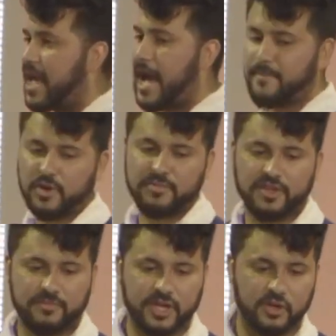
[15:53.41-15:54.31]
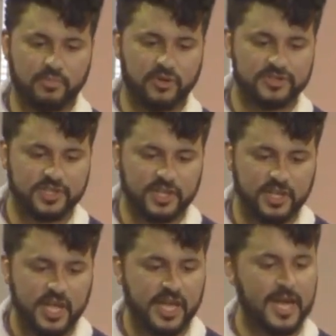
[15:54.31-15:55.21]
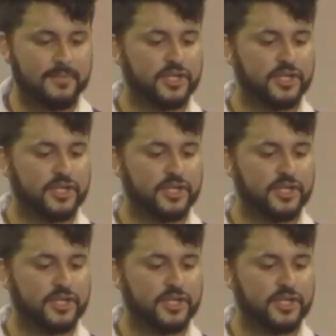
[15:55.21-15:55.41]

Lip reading: I'm going to be the bigger person, and I'm